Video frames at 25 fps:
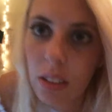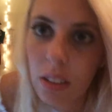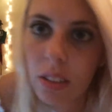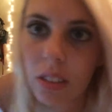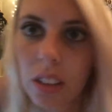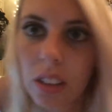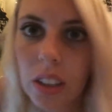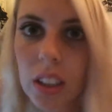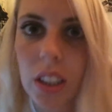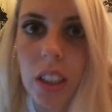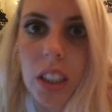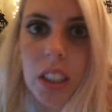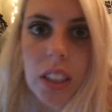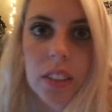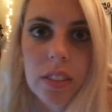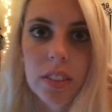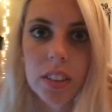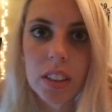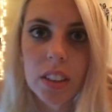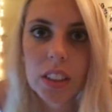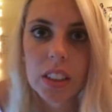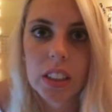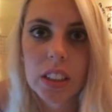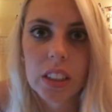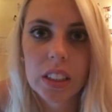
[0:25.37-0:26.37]

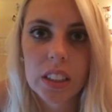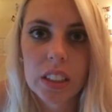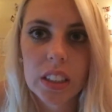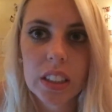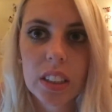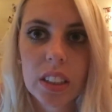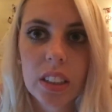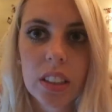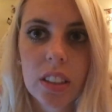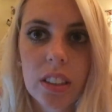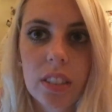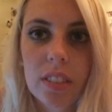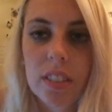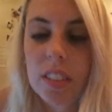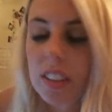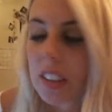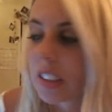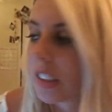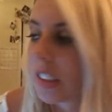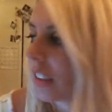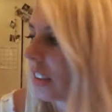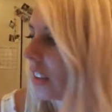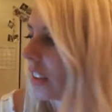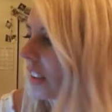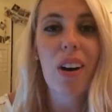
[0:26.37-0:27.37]
Whatever, gotta get over
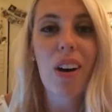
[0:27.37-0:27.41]
it.